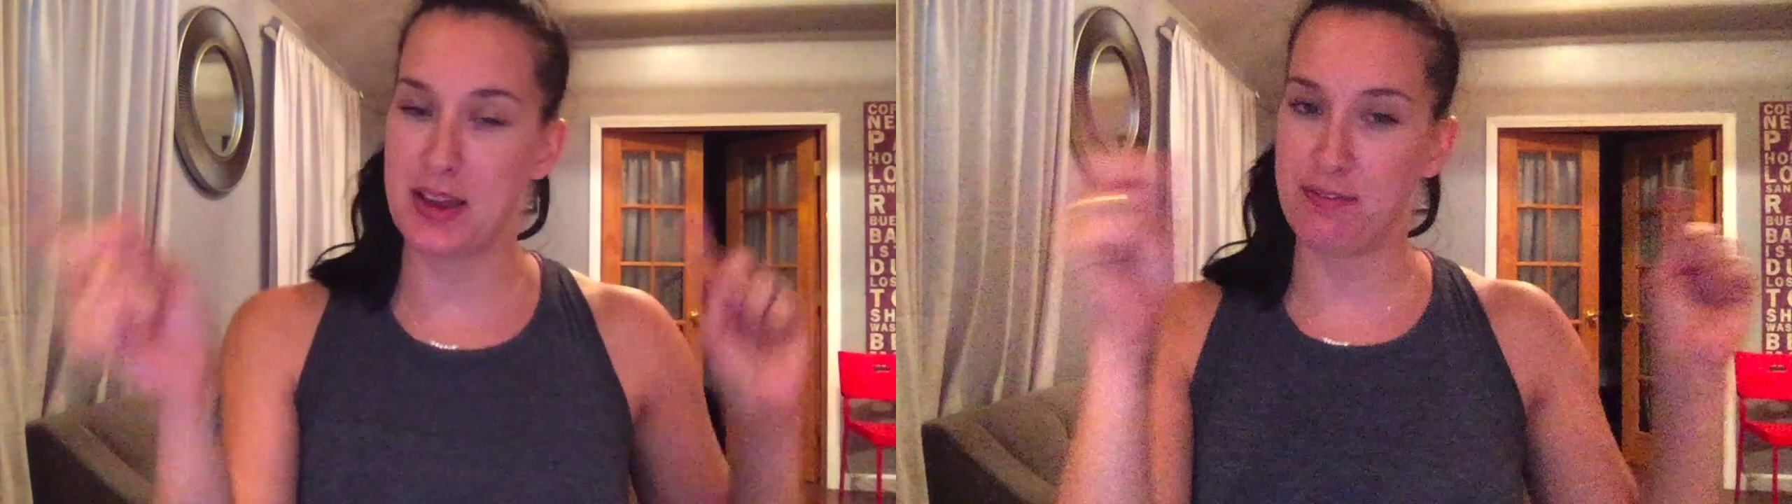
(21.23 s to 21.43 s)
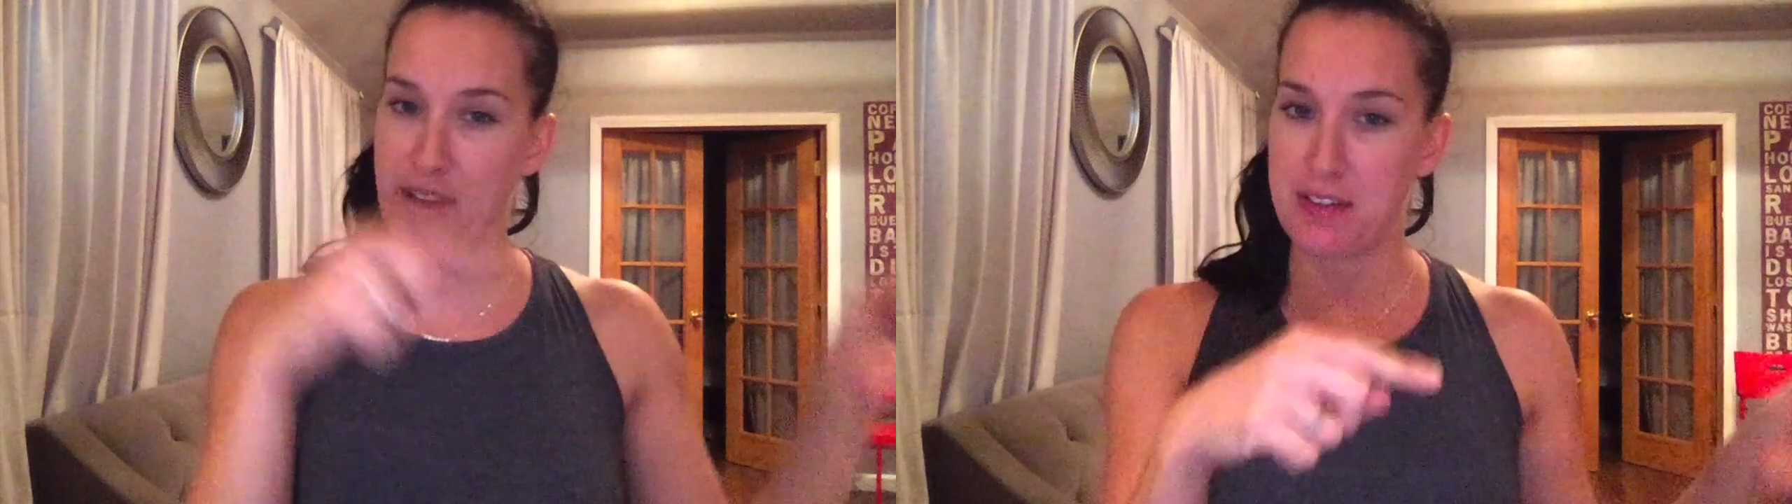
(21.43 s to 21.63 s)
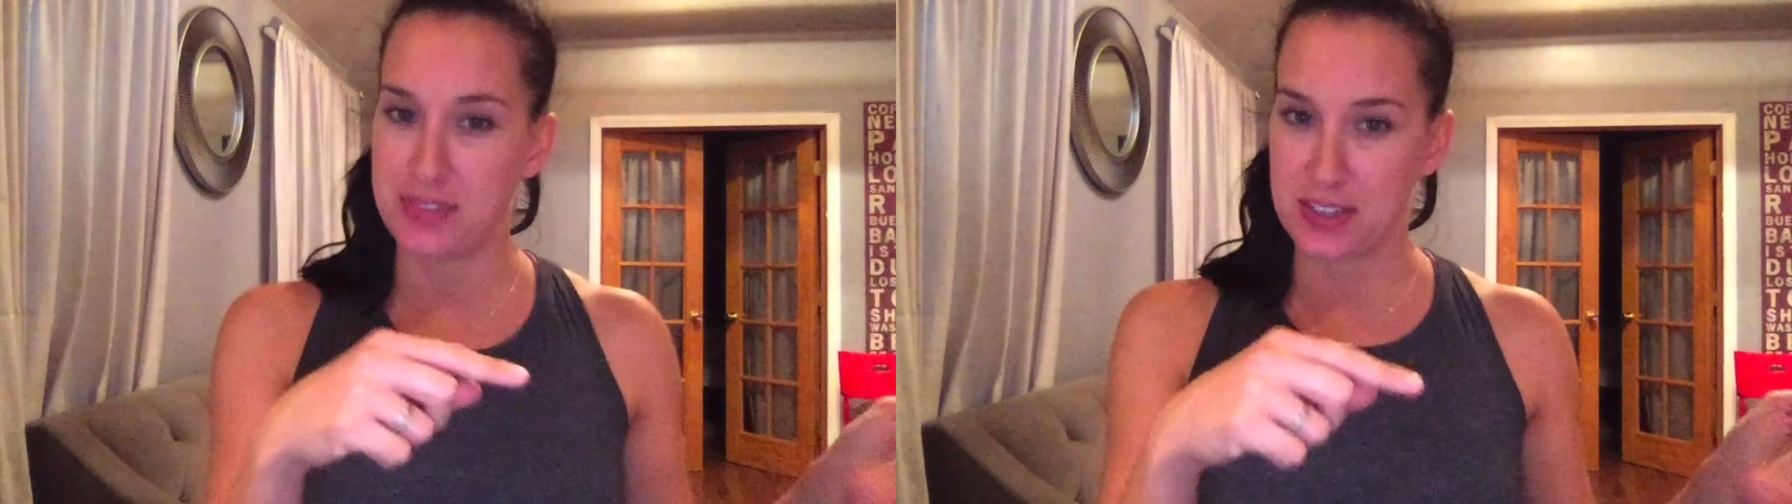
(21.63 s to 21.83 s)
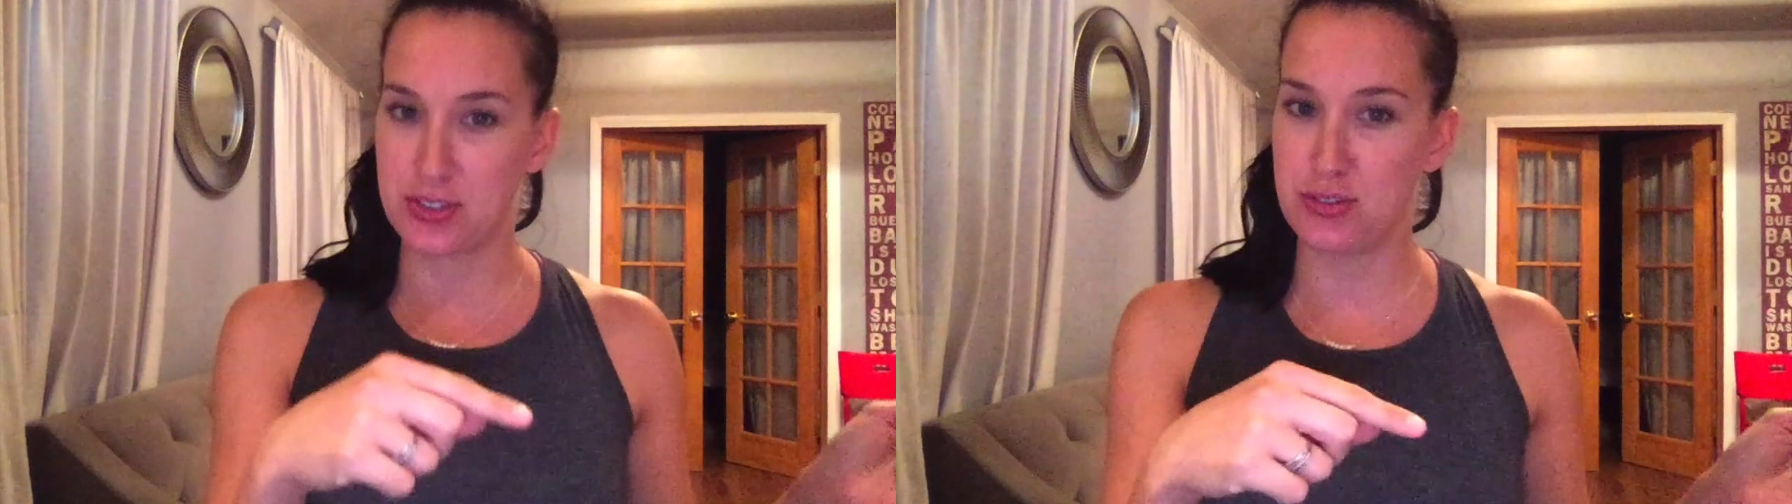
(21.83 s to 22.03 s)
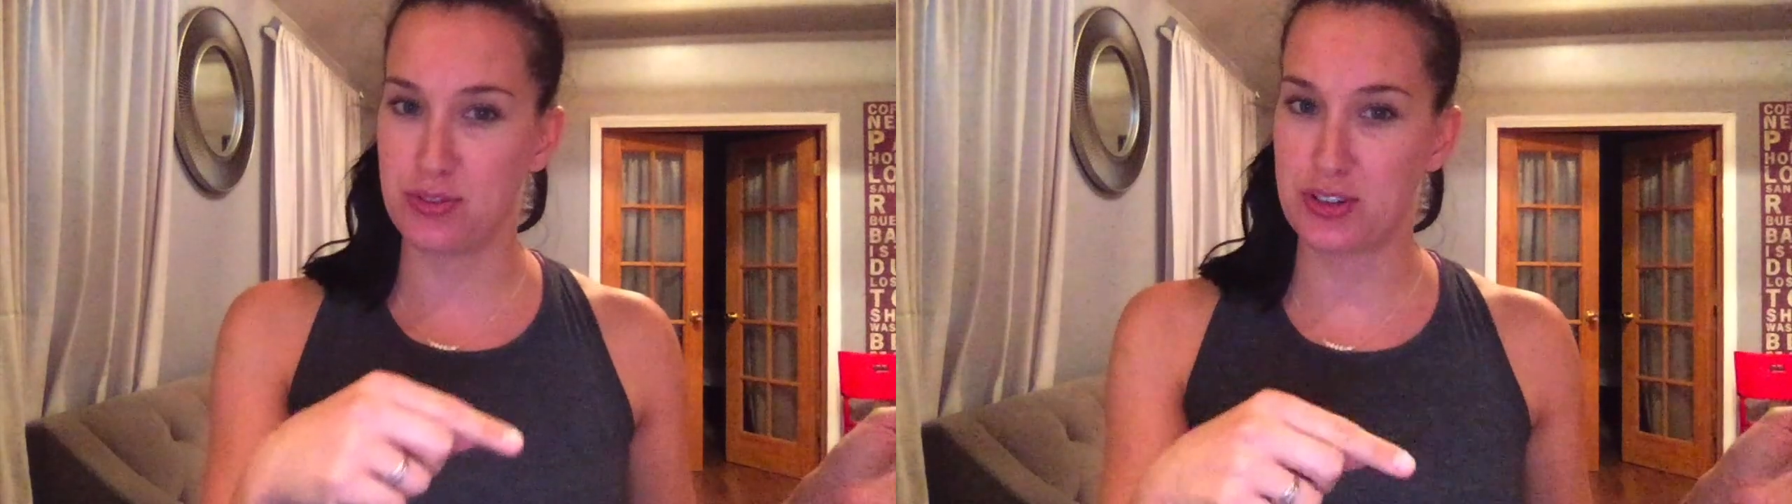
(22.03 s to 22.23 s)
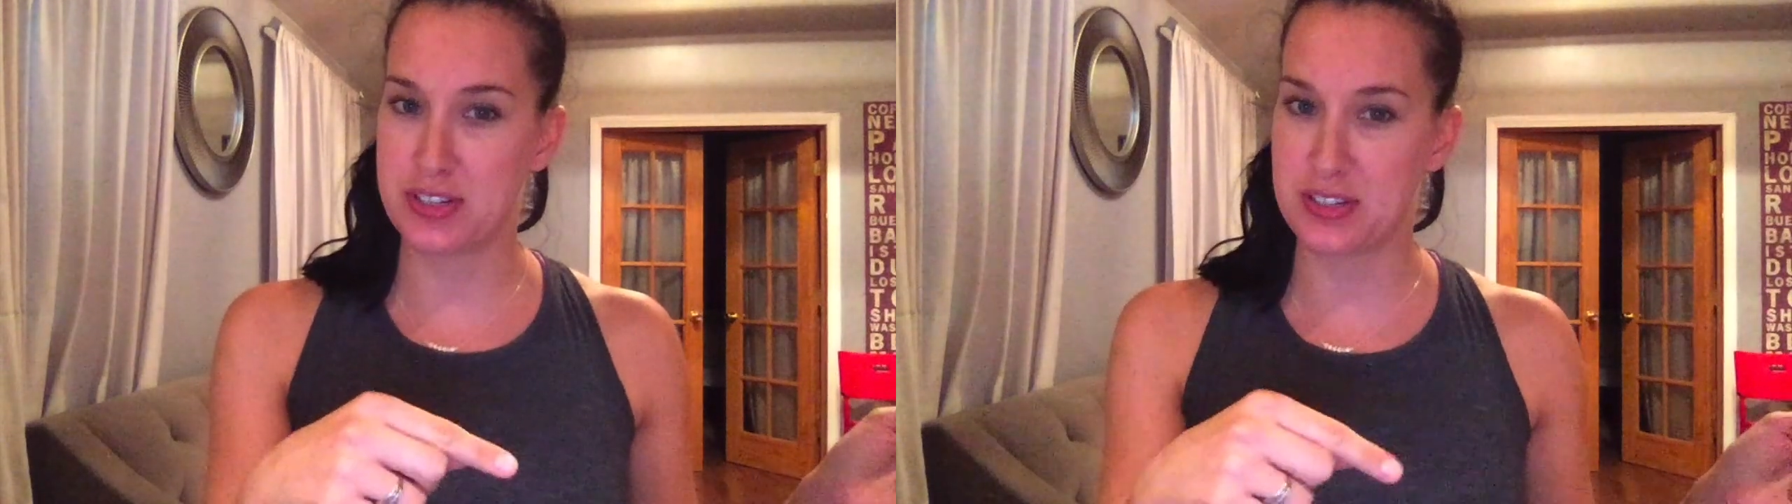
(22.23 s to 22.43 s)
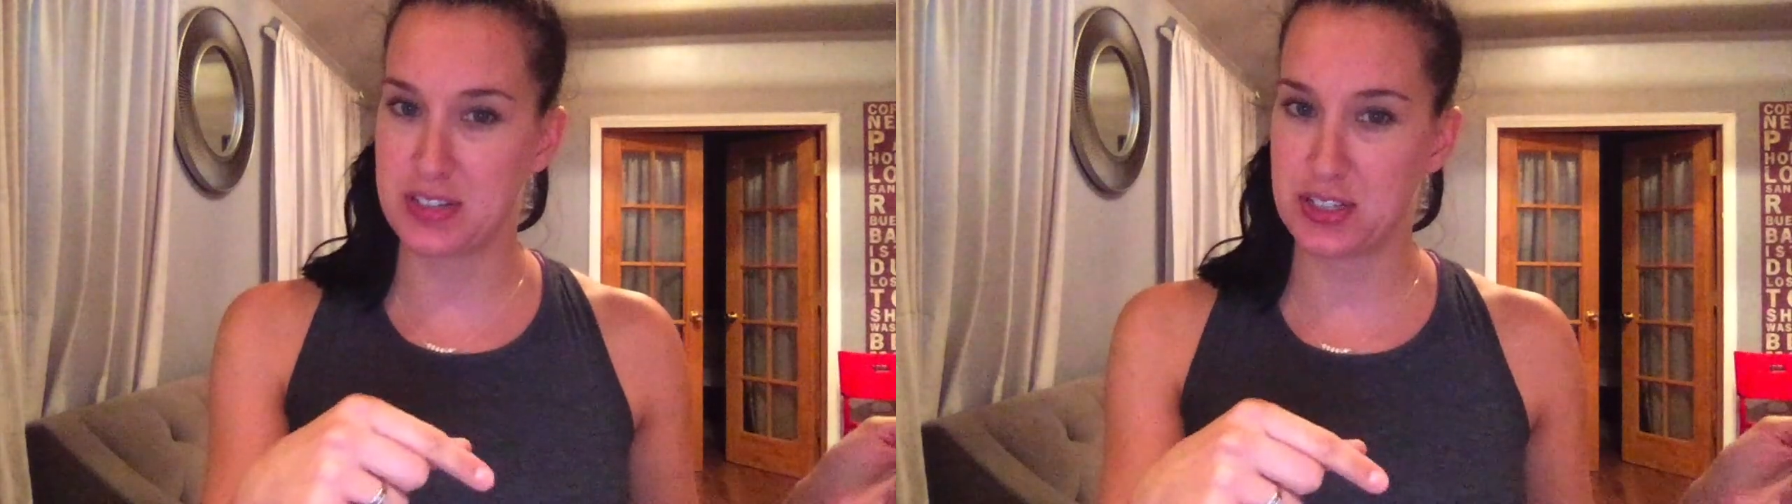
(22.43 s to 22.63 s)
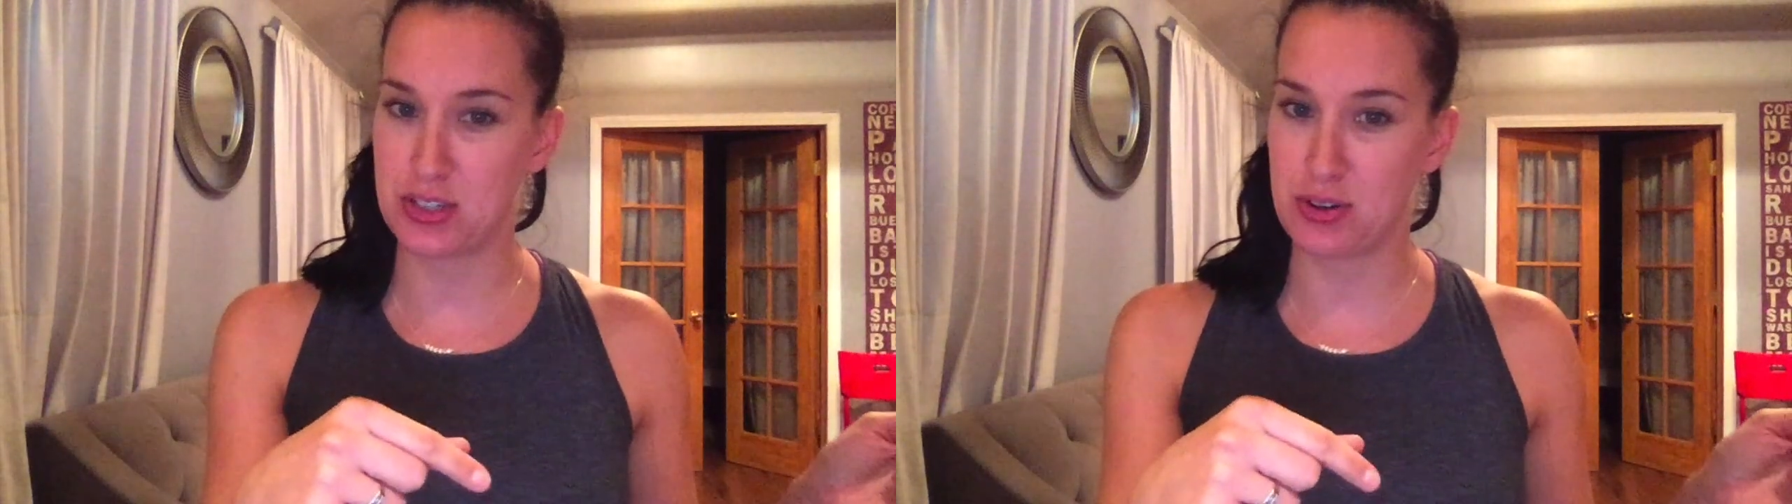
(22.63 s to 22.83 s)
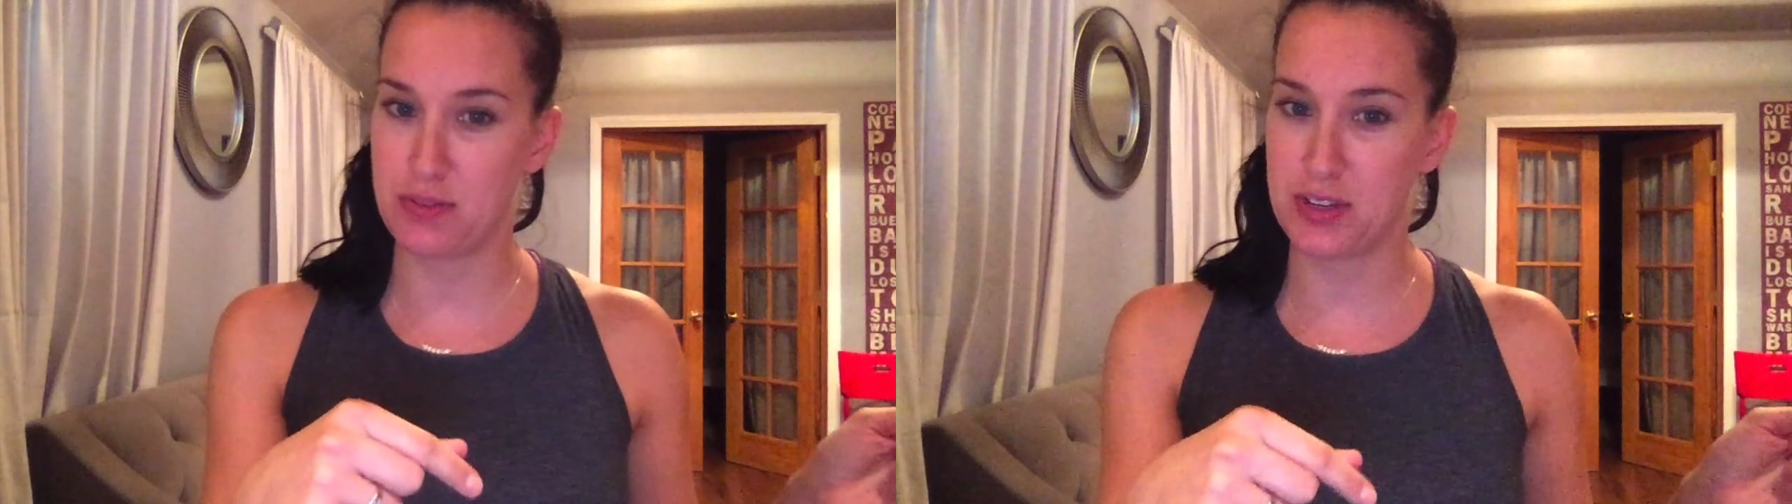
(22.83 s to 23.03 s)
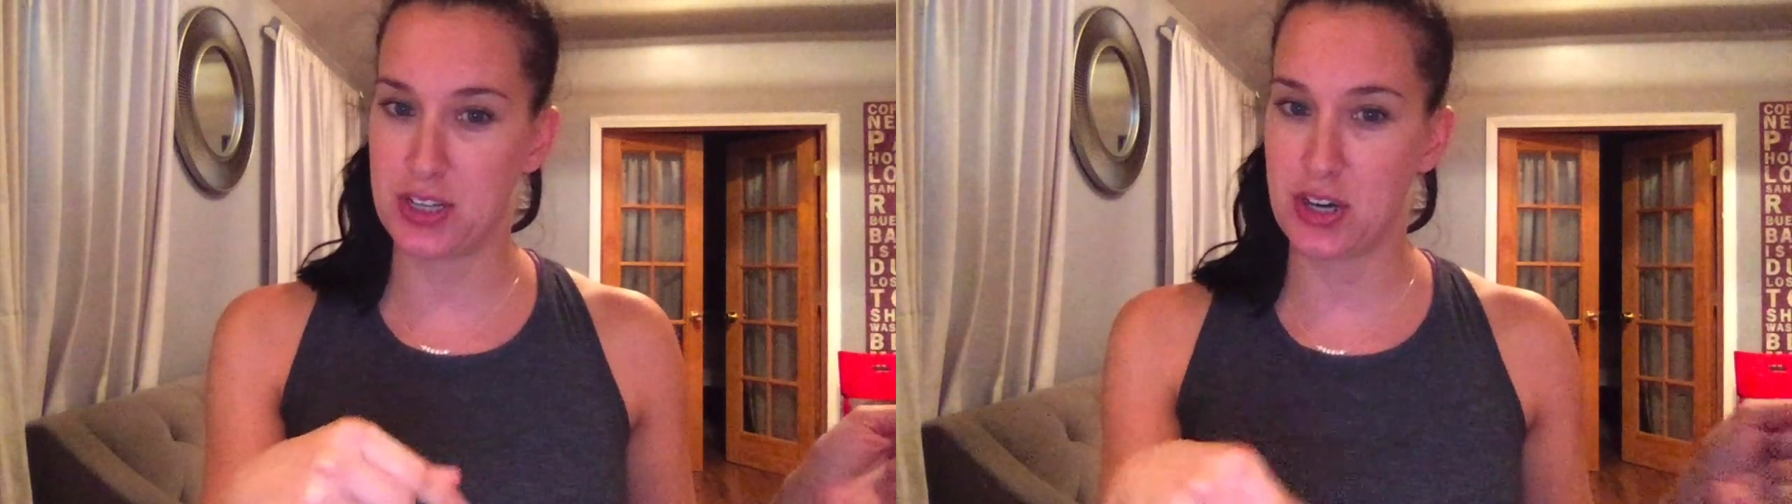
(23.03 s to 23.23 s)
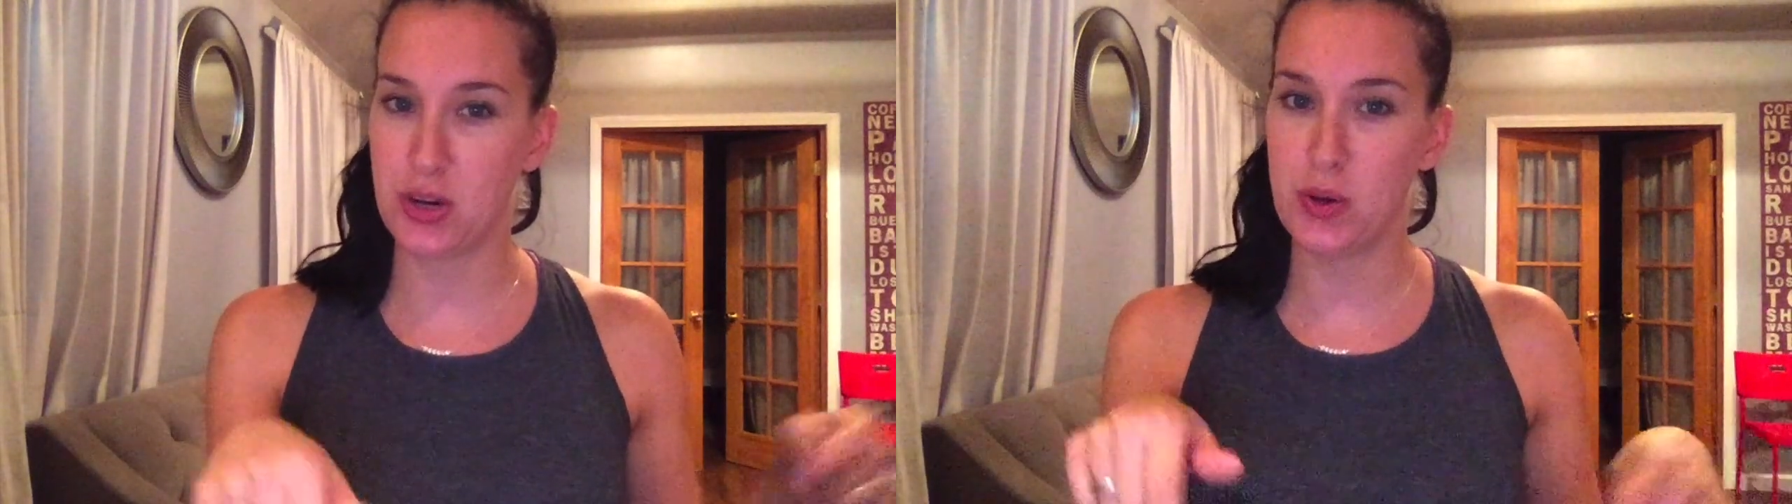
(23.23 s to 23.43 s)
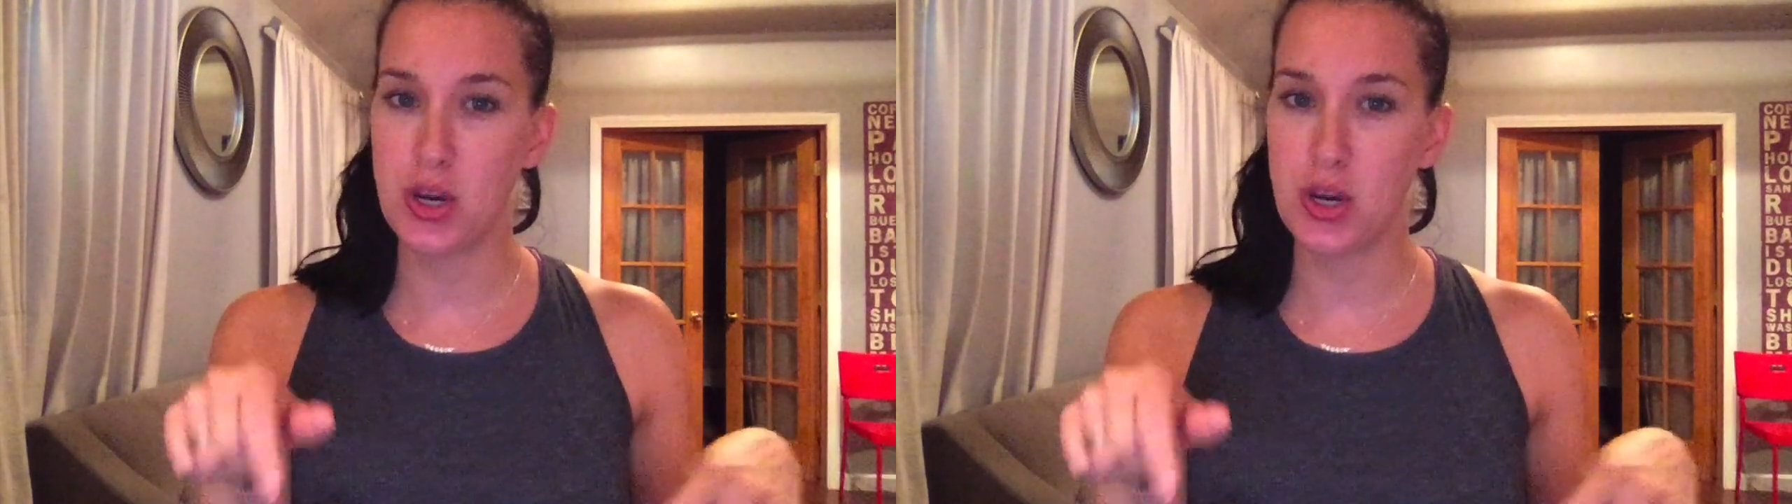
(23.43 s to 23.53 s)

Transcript: 5 things new nurses need to know video,